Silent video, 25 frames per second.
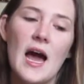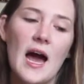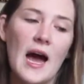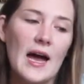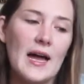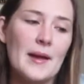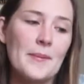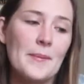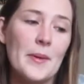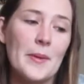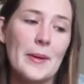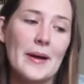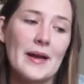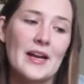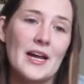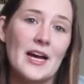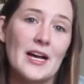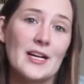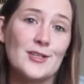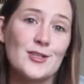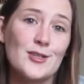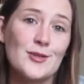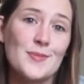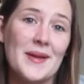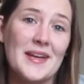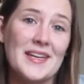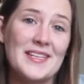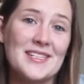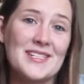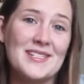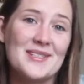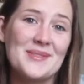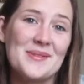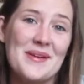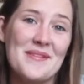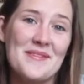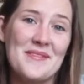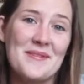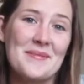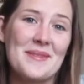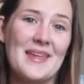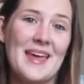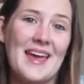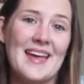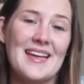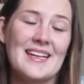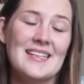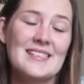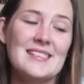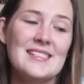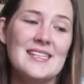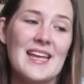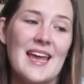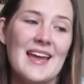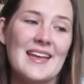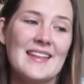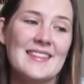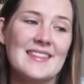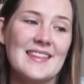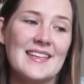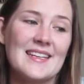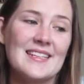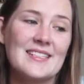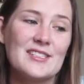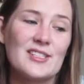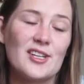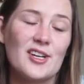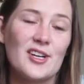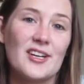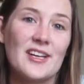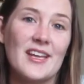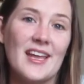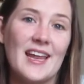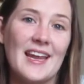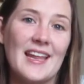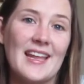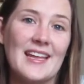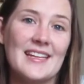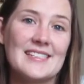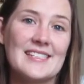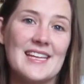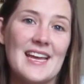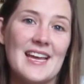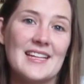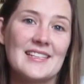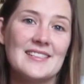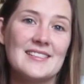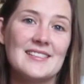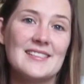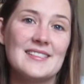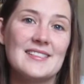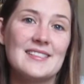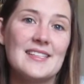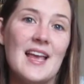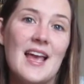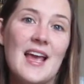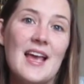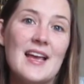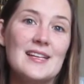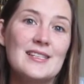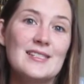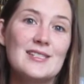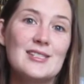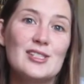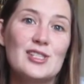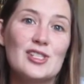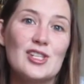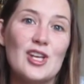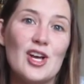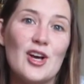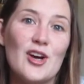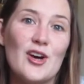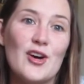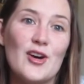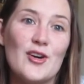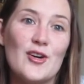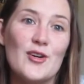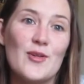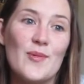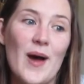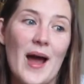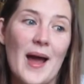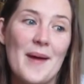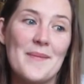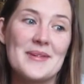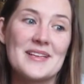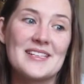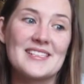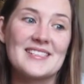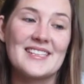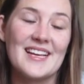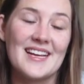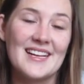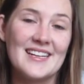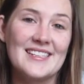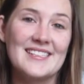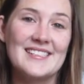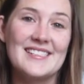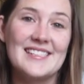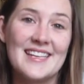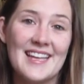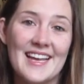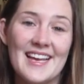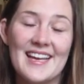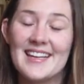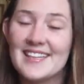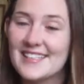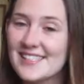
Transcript: I'm about 100 pages away from the end, and things are getting intense, so I'm excited to get